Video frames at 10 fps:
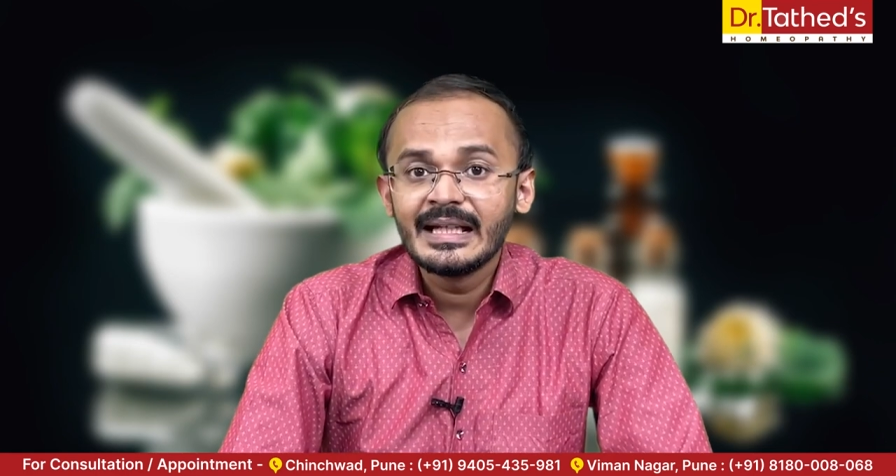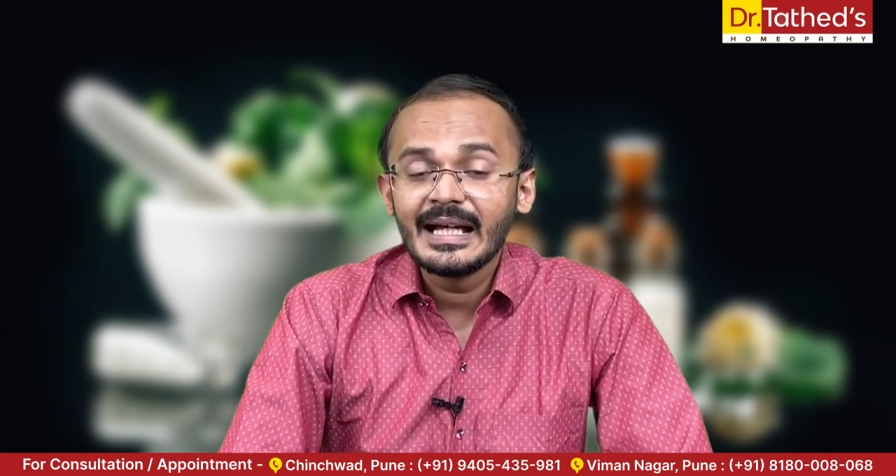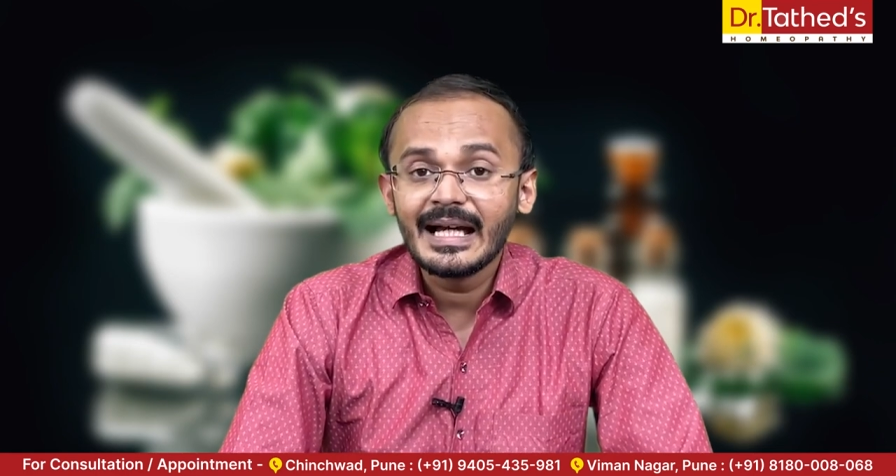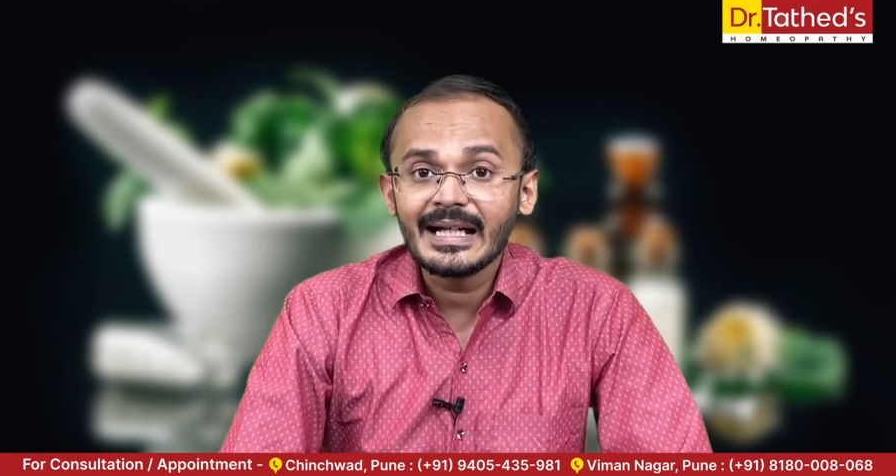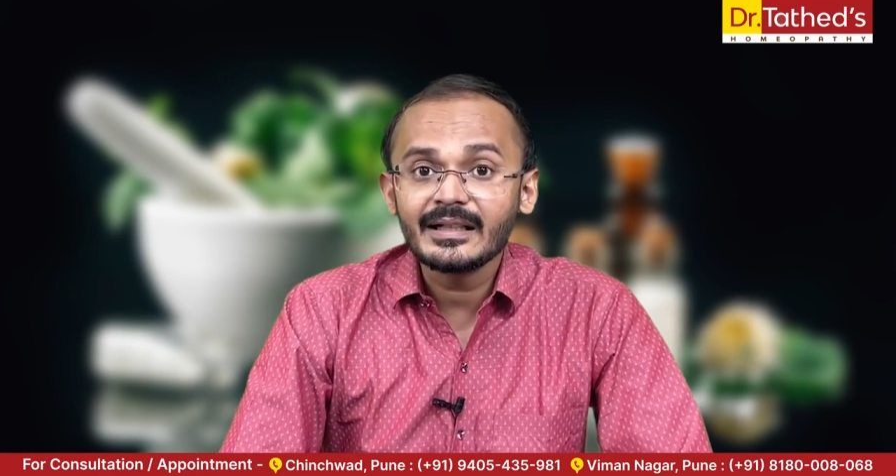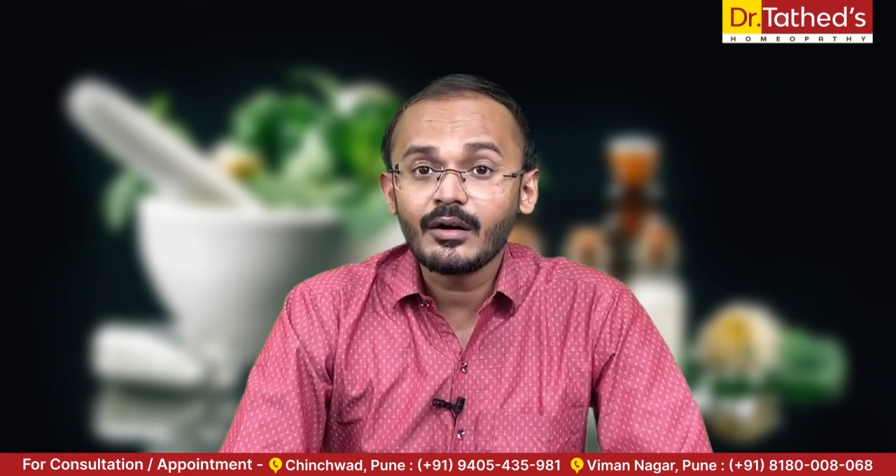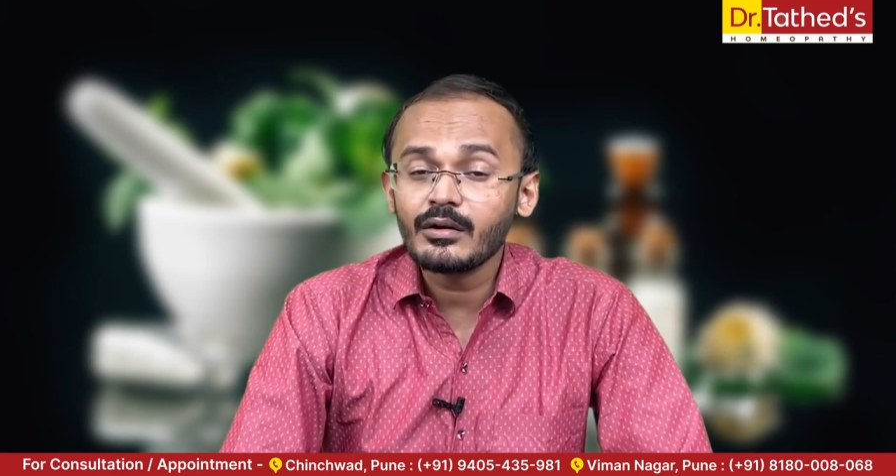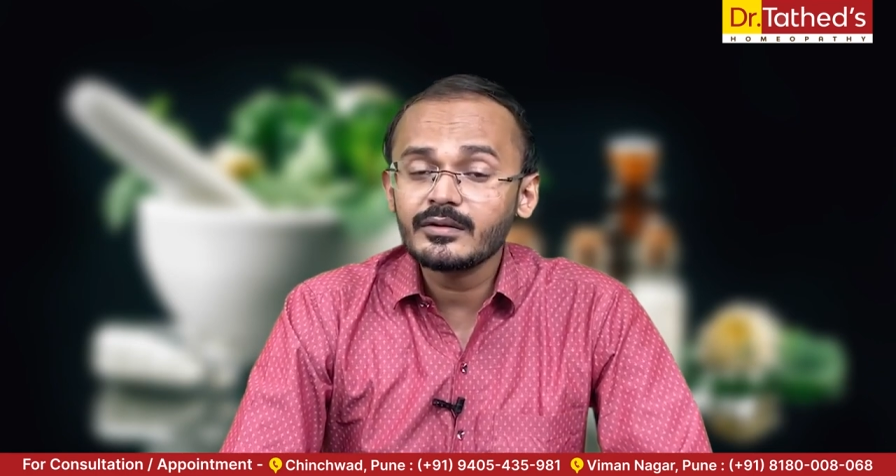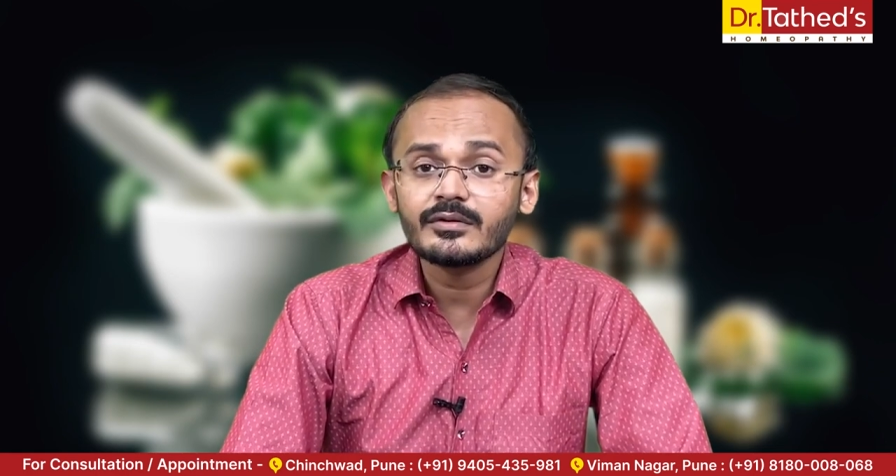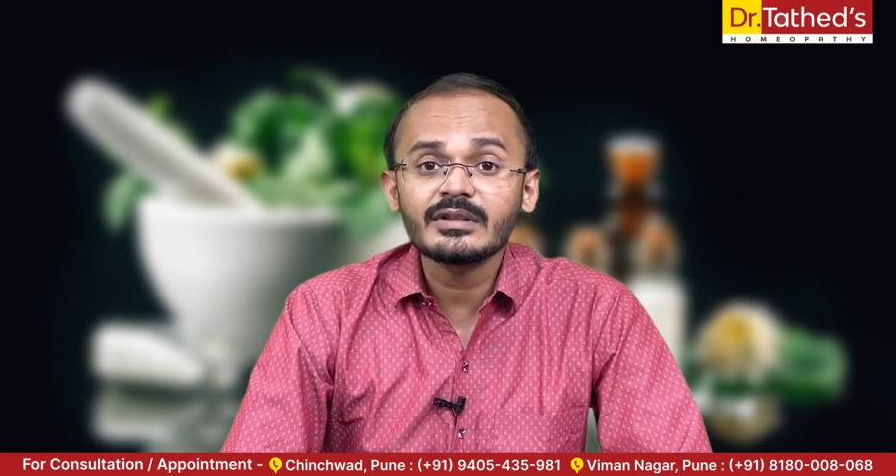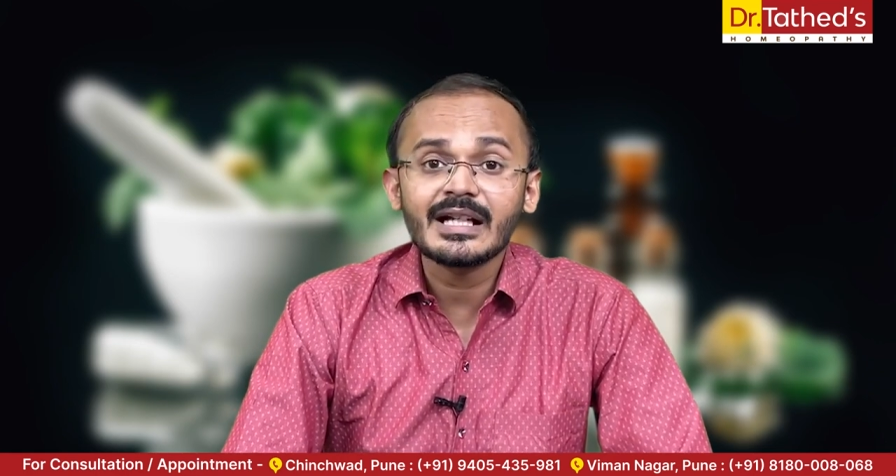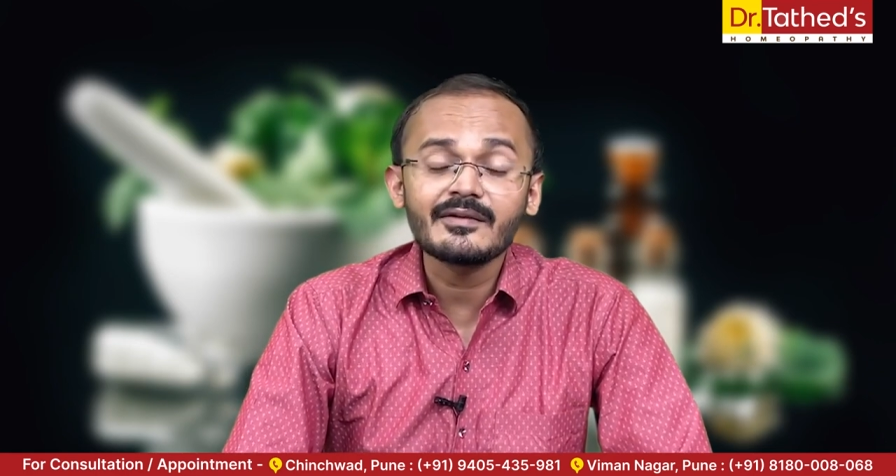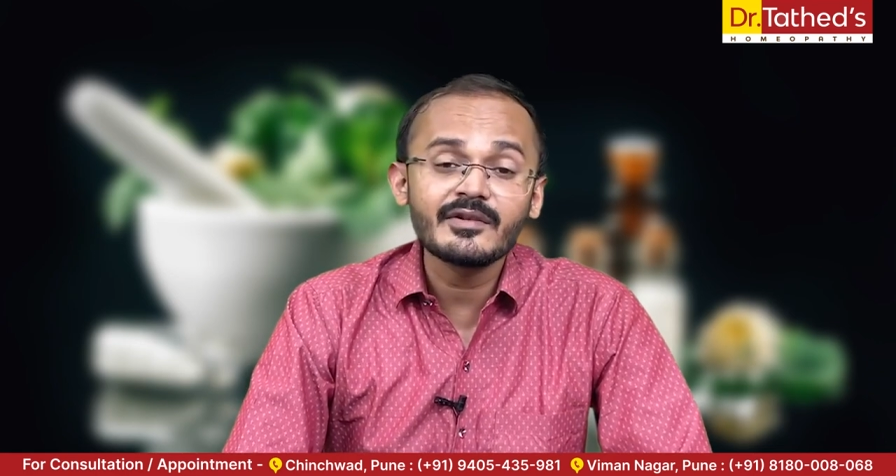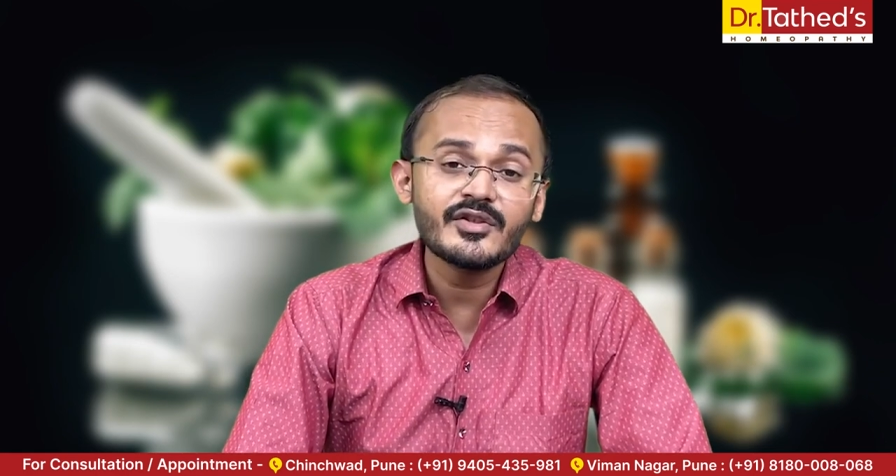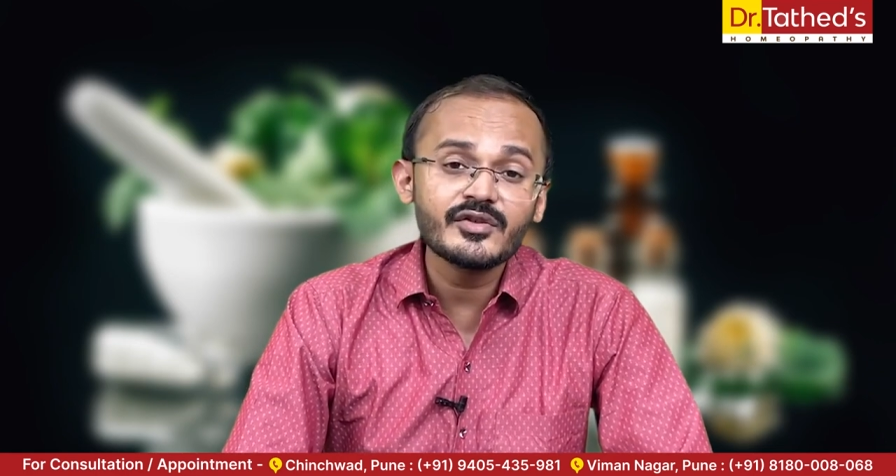and also the
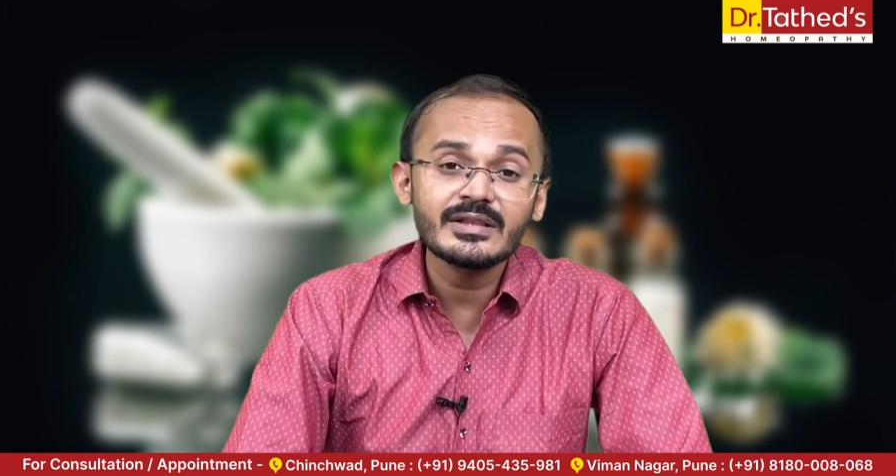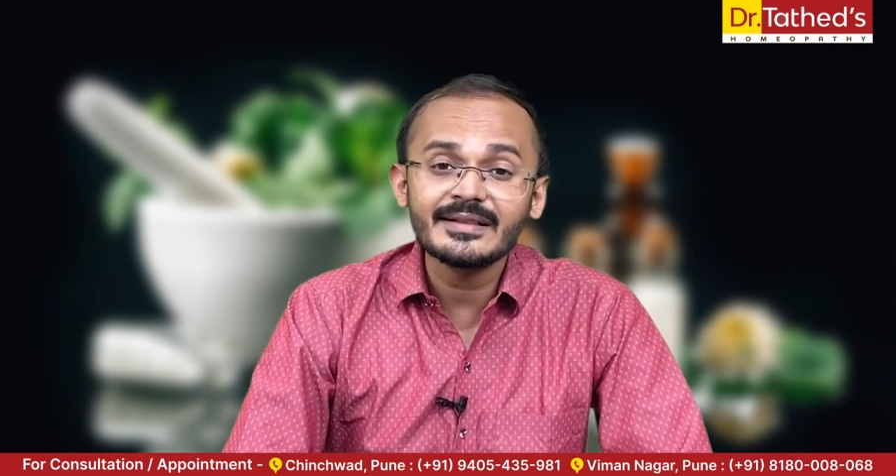conventional